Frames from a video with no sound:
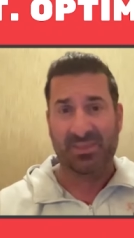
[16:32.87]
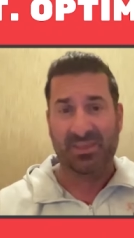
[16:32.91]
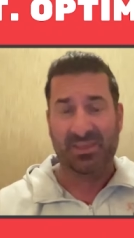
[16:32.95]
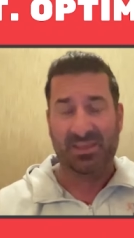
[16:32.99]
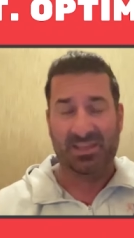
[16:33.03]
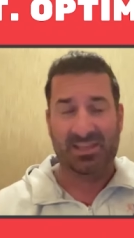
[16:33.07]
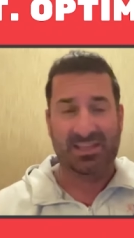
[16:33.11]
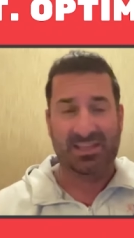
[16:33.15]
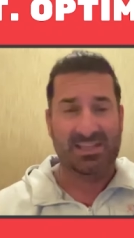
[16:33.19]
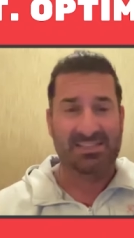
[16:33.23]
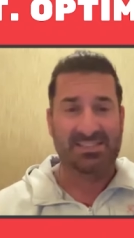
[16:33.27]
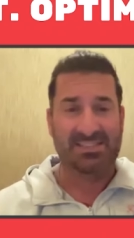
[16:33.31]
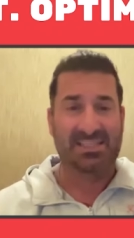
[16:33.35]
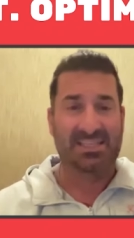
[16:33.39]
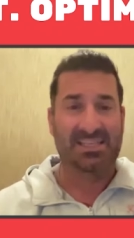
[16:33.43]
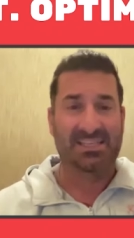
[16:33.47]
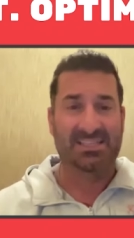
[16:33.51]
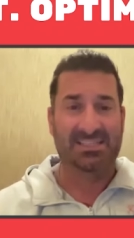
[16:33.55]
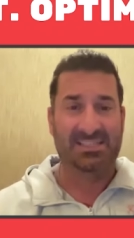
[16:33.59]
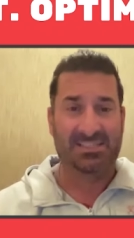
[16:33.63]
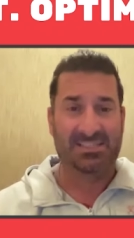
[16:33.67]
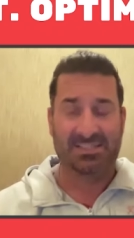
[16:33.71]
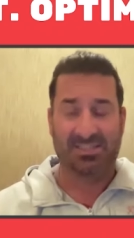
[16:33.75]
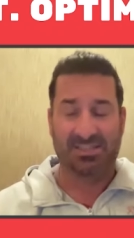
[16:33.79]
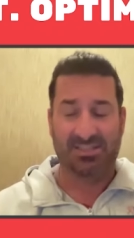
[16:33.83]
And that's
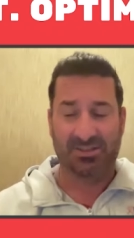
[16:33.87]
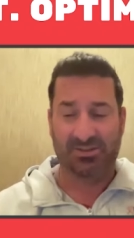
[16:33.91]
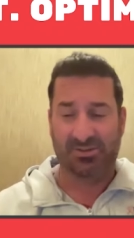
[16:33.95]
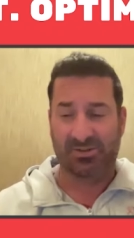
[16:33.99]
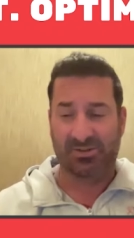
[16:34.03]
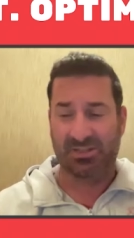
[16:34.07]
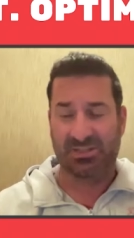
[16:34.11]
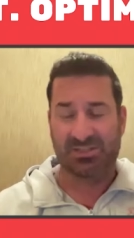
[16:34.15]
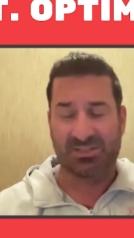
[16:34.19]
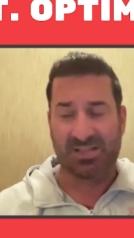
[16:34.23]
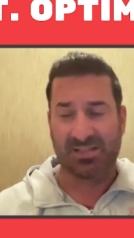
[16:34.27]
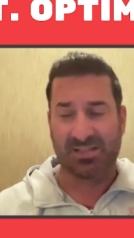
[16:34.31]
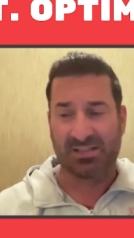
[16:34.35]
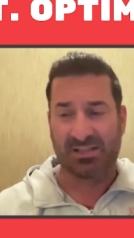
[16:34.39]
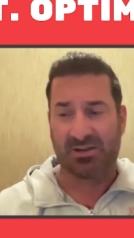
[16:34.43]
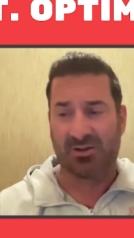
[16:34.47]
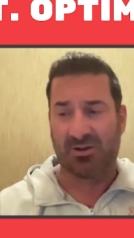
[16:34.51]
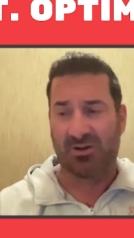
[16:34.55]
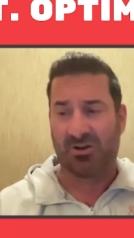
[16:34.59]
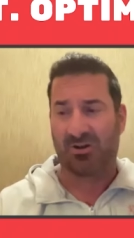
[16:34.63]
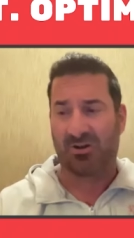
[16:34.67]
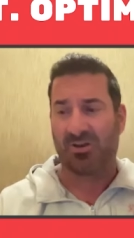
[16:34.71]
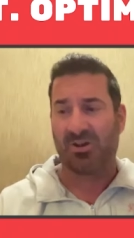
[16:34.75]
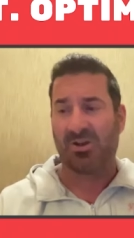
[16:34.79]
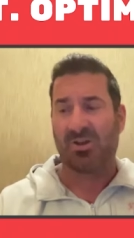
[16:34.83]
easy to do, and it's not that
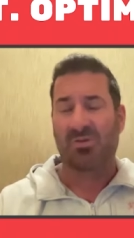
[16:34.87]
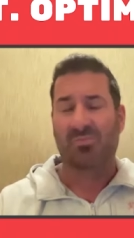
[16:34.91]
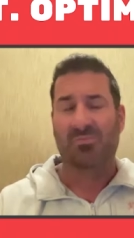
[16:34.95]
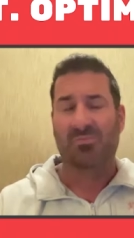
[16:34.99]
hard.